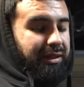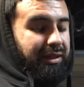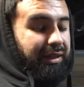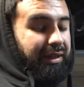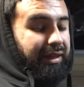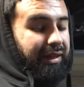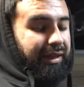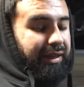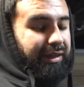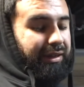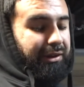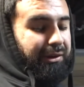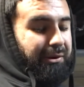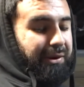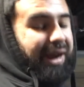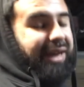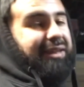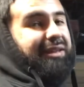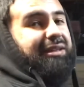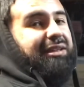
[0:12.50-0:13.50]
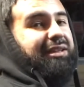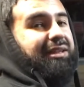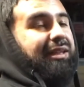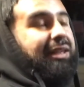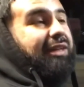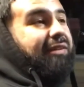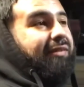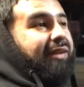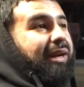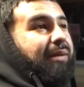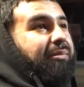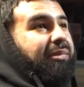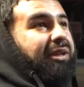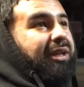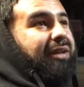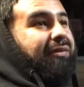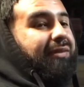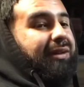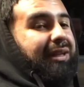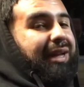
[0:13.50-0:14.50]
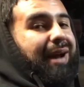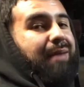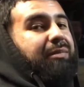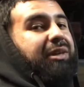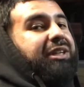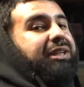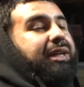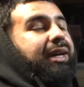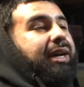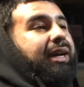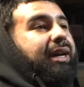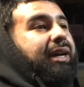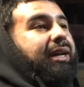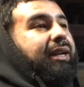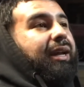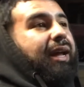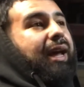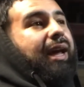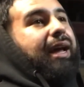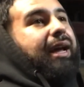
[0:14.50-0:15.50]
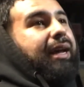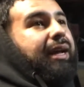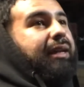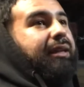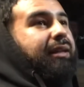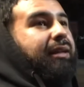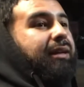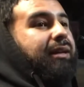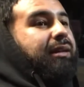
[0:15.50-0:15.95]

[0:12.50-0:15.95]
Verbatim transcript: It cracked the sleeve, and I believe it damaged the head. And